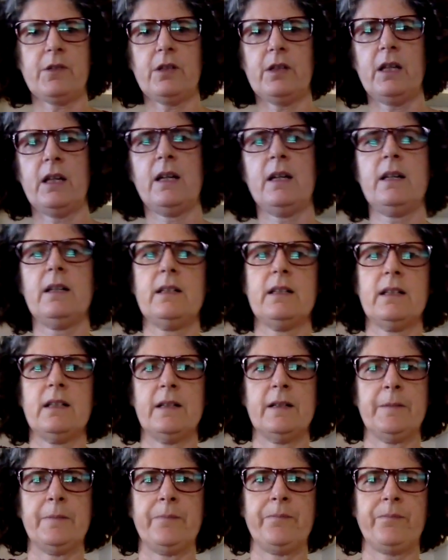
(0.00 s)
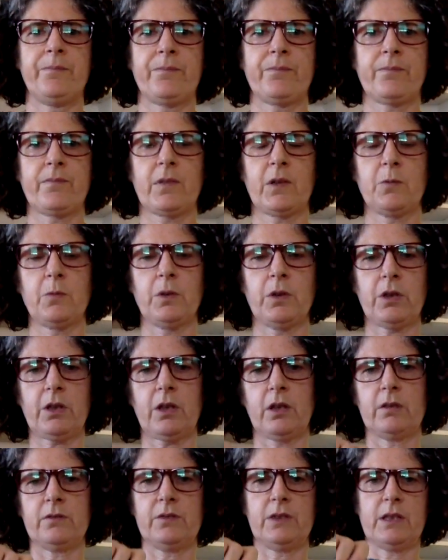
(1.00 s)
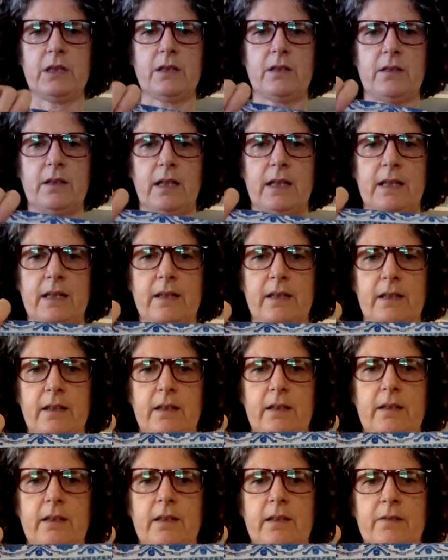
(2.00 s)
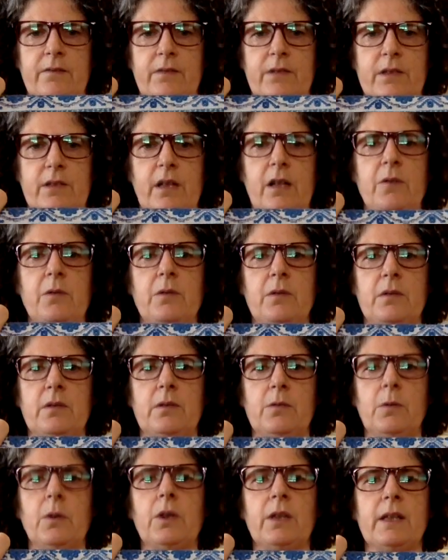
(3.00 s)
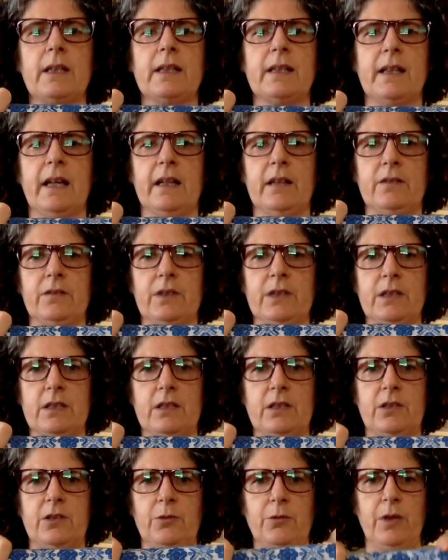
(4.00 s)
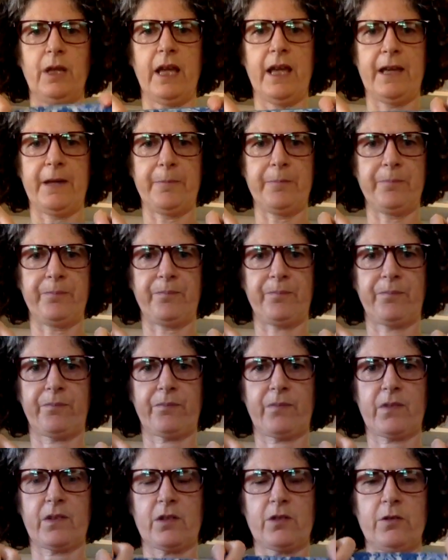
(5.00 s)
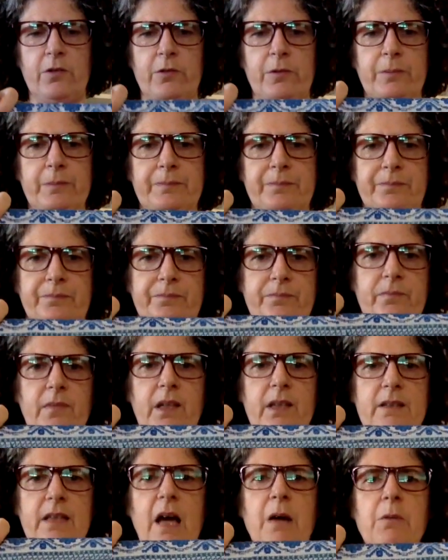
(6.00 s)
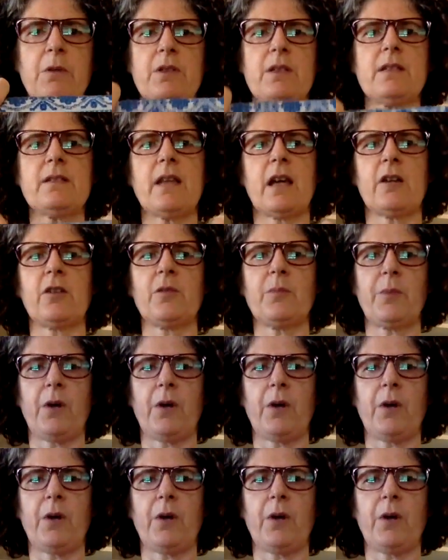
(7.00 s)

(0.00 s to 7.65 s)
gonna work on this, I think, start working again on this today. So that was the second